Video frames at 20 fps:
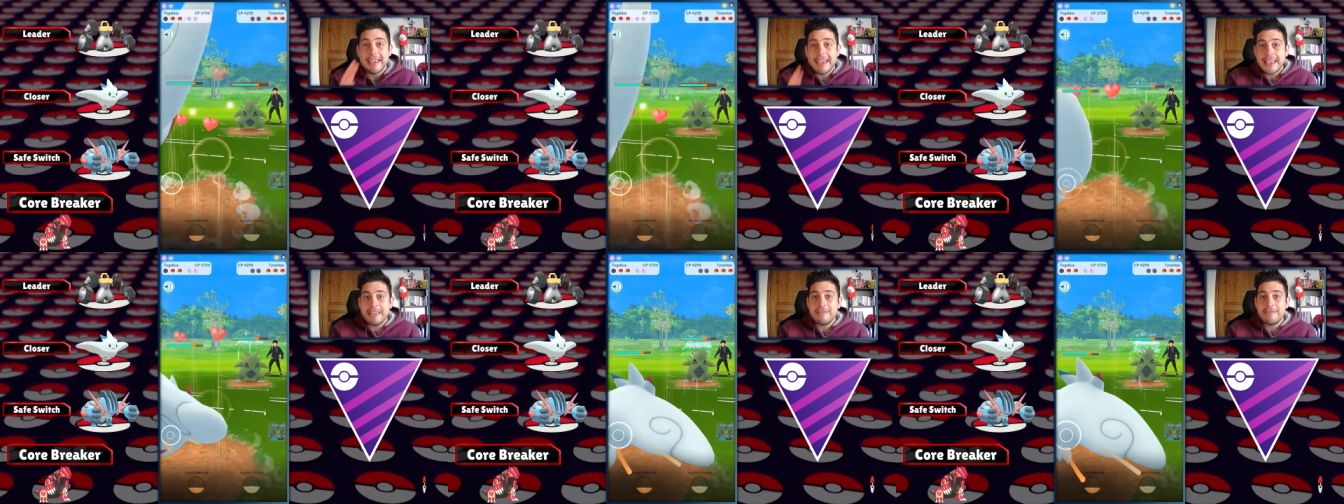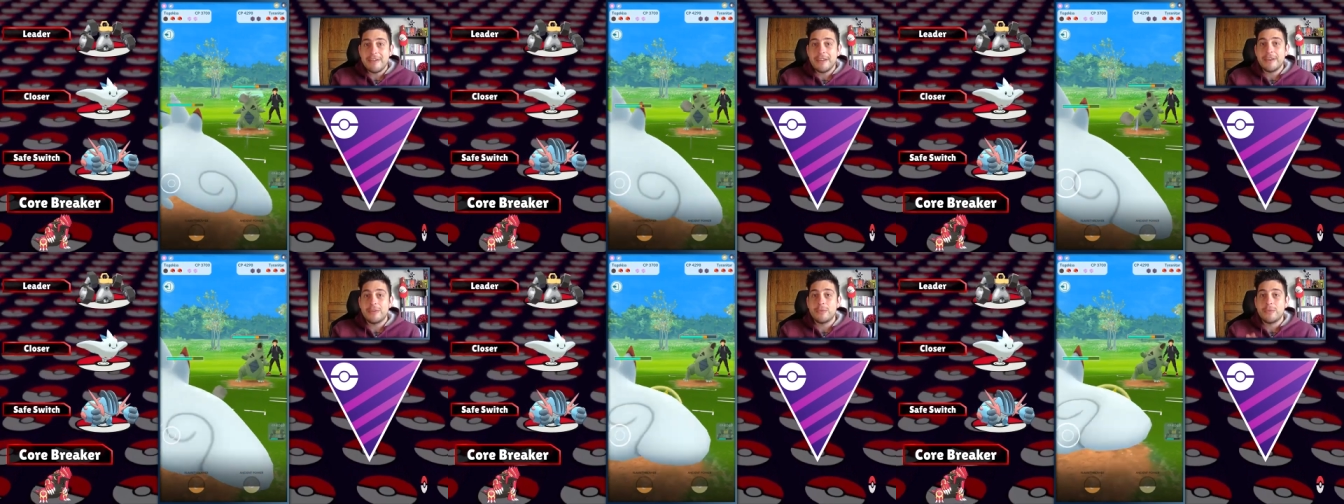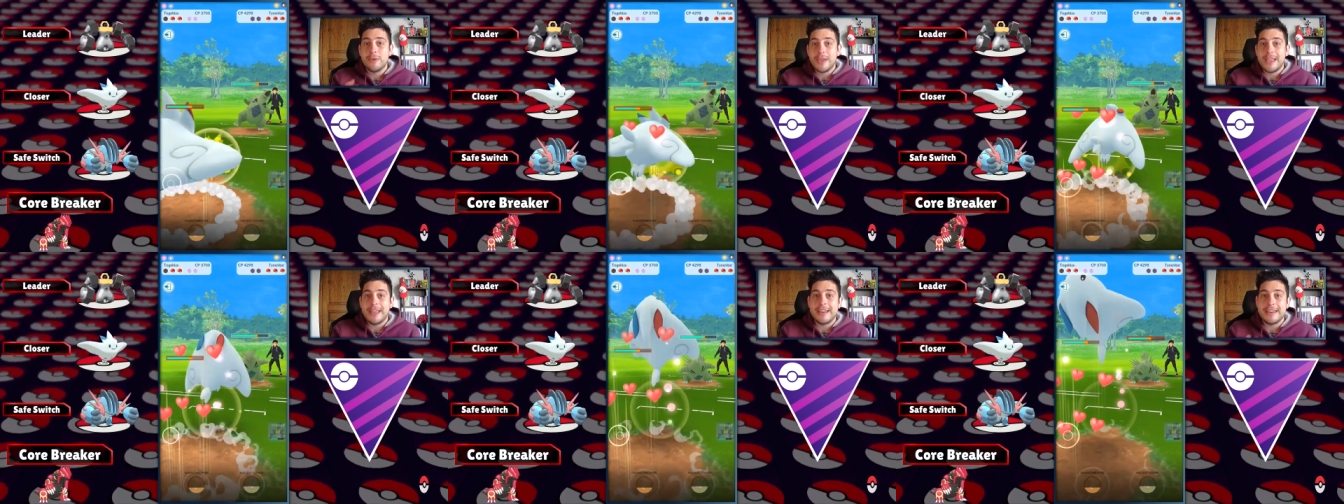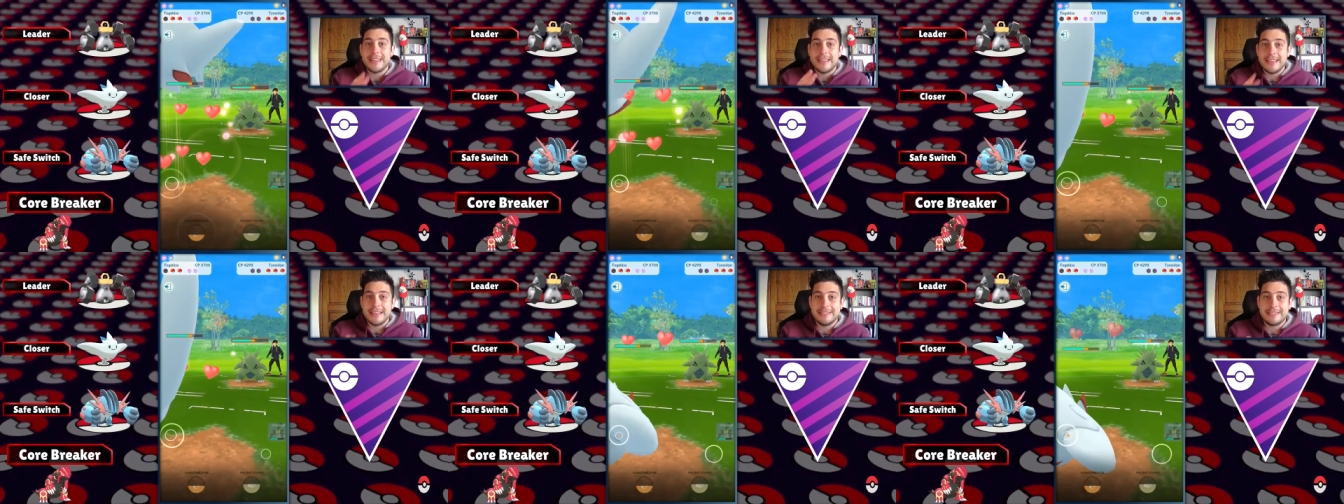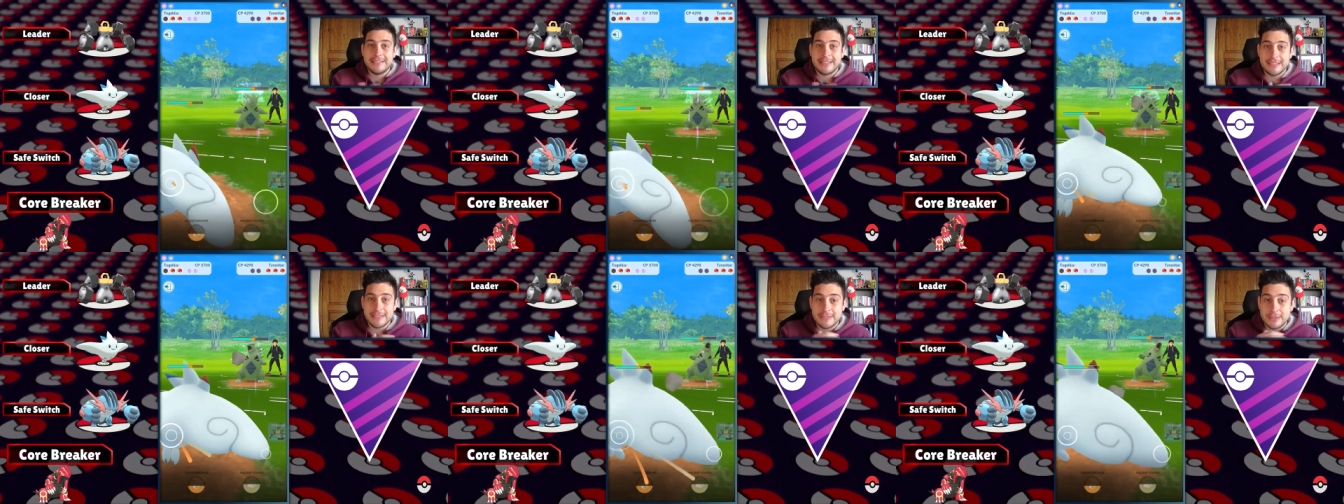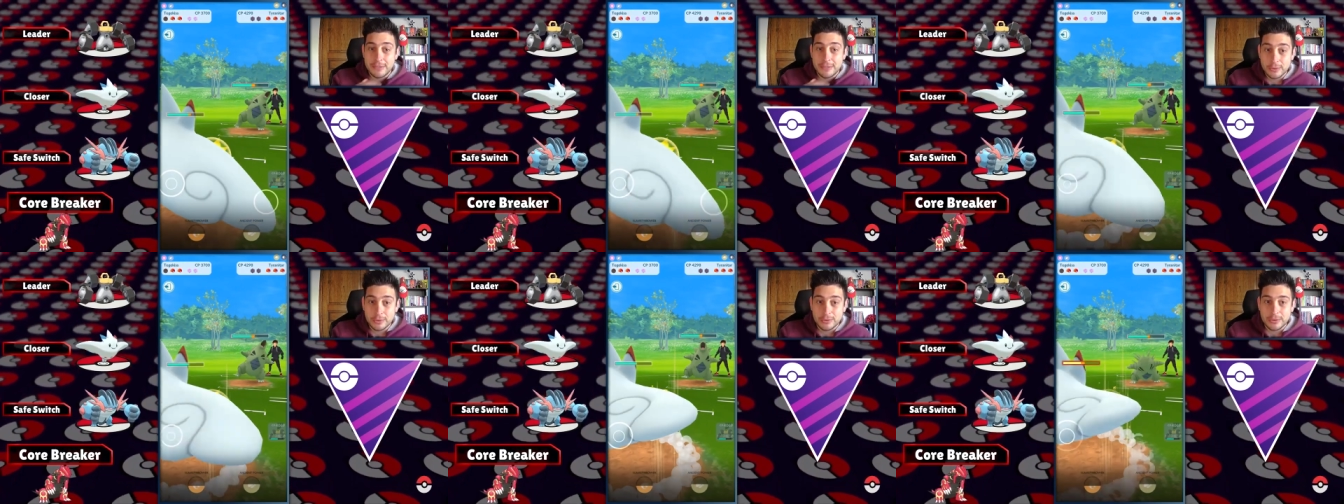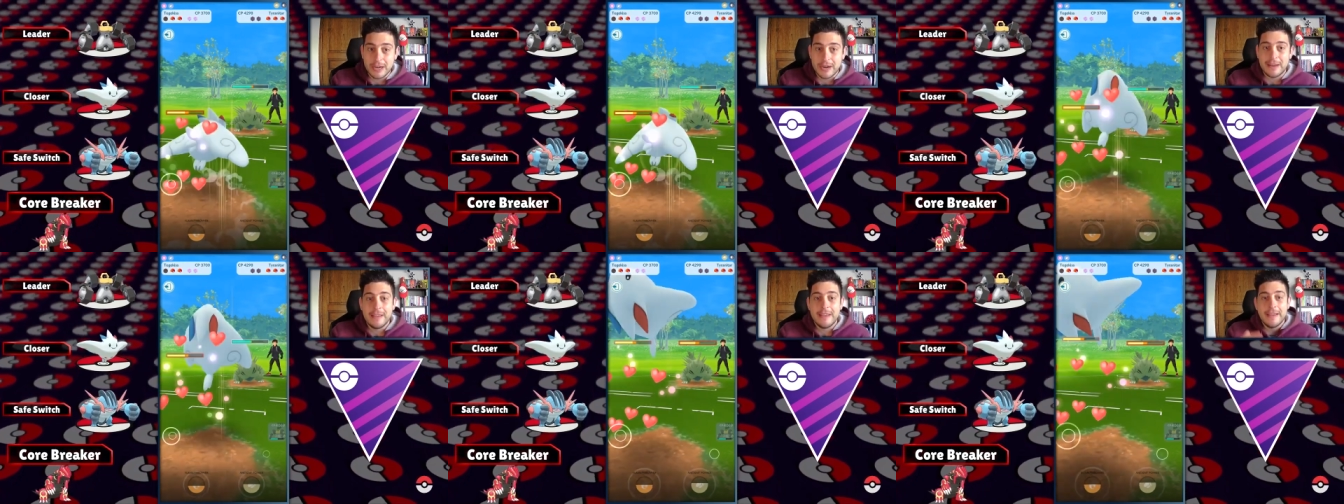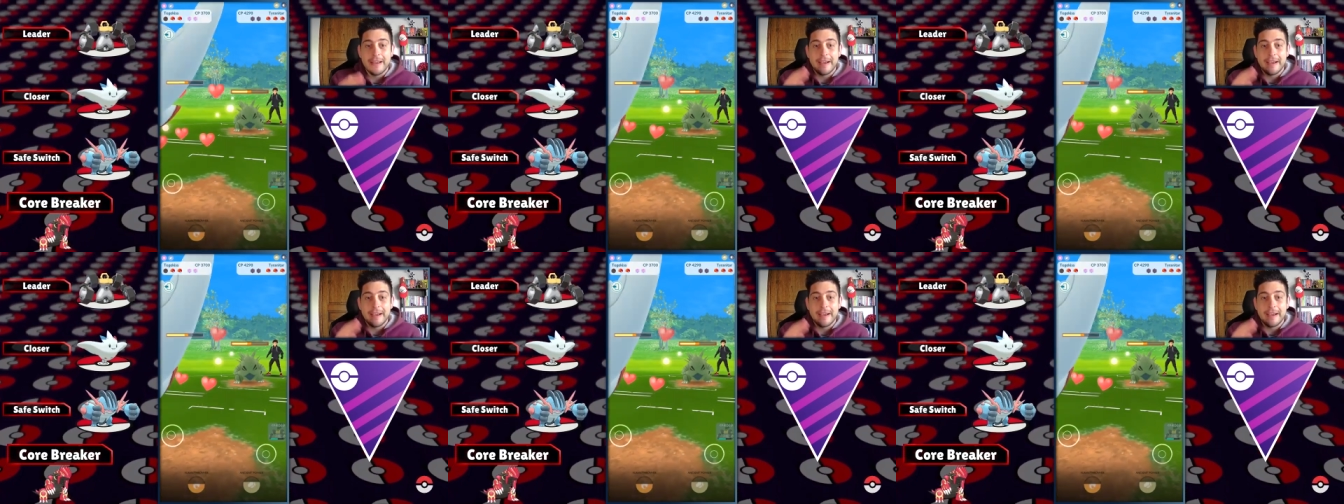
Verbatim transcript: even when it is neutral.